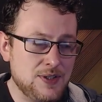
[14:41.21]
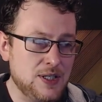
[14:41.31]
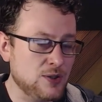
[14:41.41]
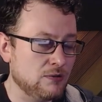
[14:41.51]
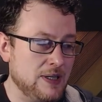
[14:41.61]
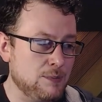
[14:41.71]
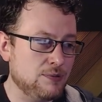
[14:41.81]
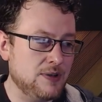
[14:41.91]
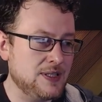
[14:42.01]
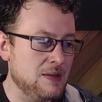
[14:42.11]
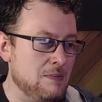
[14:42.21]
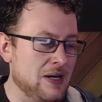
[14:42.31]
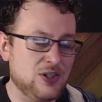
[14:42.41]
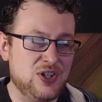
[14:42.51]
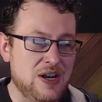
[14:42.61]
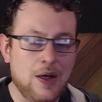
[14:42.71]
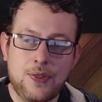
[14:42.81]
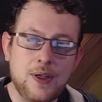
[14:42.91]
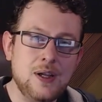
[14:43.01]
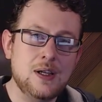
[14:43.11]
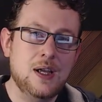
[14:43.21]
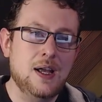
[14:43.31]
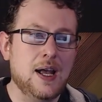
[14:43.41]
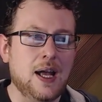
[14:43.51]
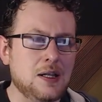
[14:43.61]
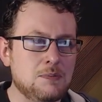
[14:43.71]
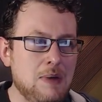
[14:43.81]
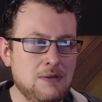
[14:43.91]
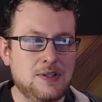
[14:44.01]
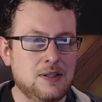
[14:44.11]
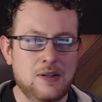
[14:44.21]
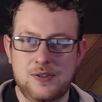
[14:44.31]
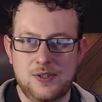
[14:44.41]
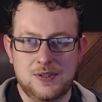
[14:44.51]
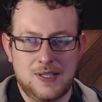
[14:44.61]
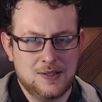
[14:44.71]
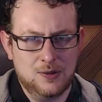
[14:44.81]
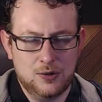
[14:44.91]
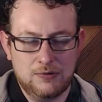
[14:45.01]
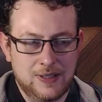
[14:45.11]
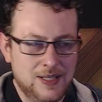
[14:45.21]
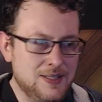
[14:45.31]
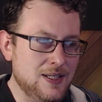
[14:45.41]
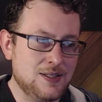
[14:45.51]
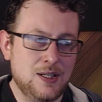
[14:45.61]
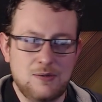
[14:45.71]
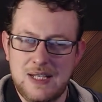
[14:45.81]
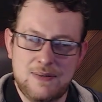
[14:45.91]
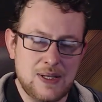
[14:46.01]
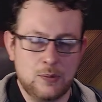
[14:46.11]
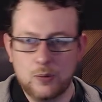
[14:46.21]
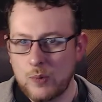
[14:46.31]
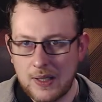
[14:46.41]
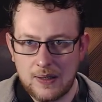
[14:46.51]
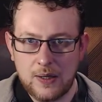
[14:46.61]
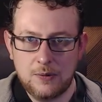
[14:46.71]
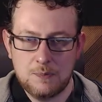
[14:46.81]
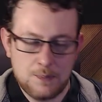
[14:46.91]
It's already pretty much nothing, and bouncy cloth just doesn't look realistic, so leave that one well alone.